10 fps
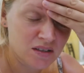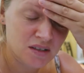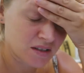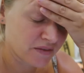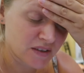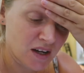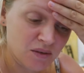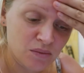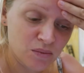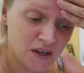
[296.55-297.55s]
I don't even know
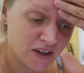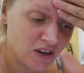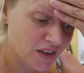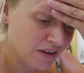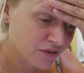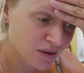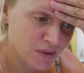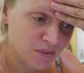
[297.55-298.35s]
where I got that from,